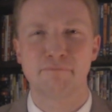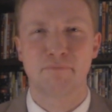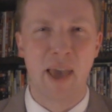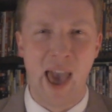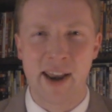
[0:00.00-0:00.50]

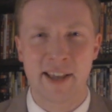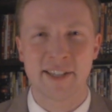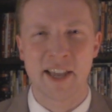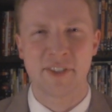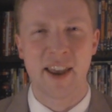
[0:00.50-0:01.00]
padding to
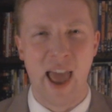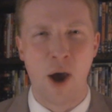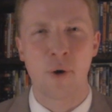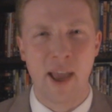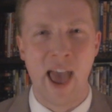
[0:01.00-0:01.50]
hit that
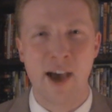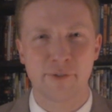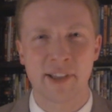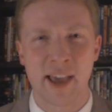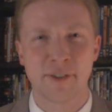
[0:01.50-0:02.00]
hour and a half
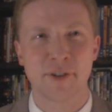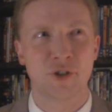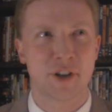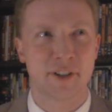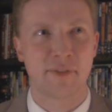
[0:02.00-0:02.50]
length to
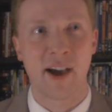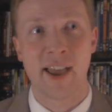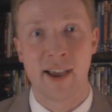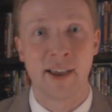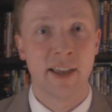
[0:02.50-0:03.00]
justify
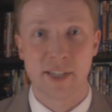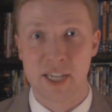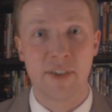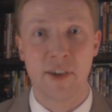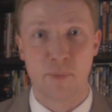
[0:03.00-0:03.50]
a TV